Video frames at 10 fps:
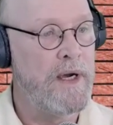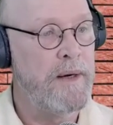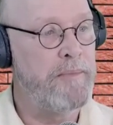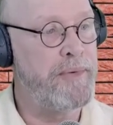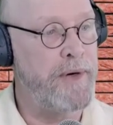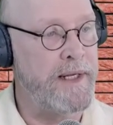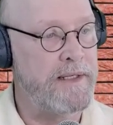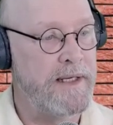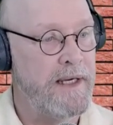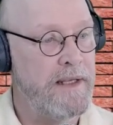
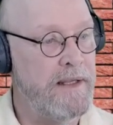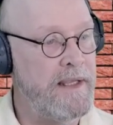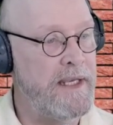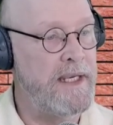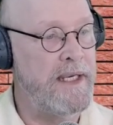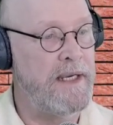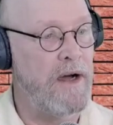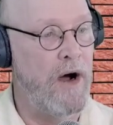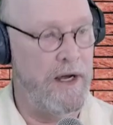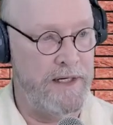print the
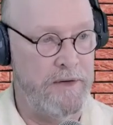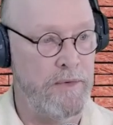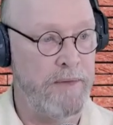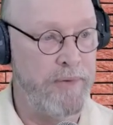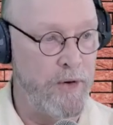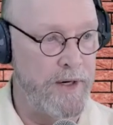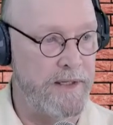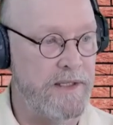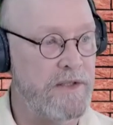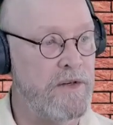audit
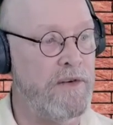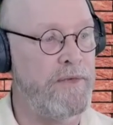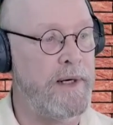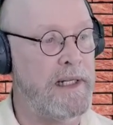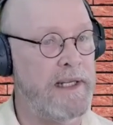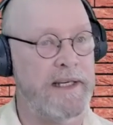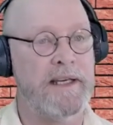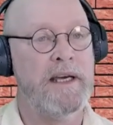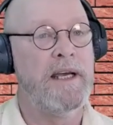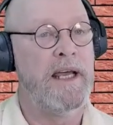report. So if we click
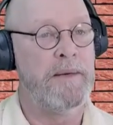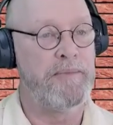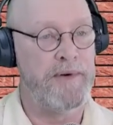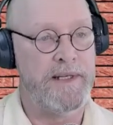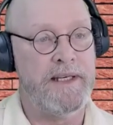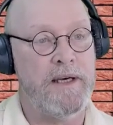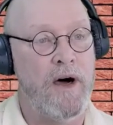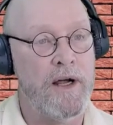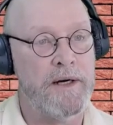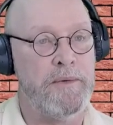and print the
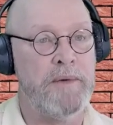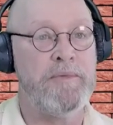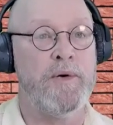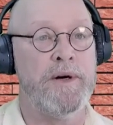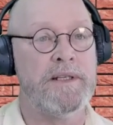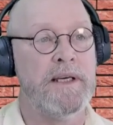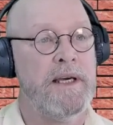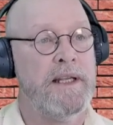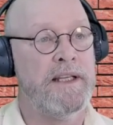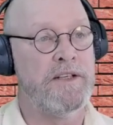audit report,
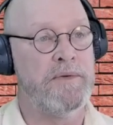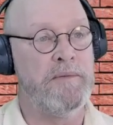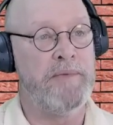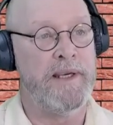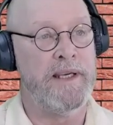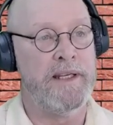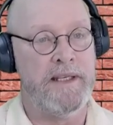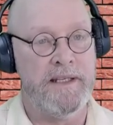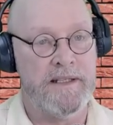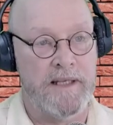this would be
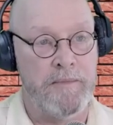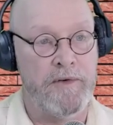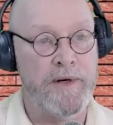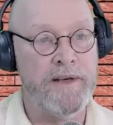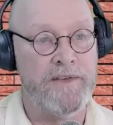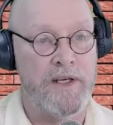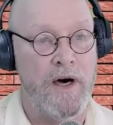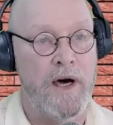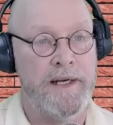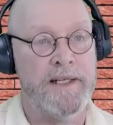the summary of the
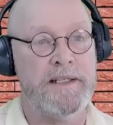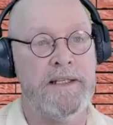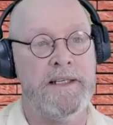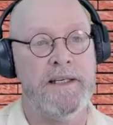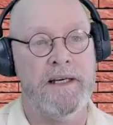audit. The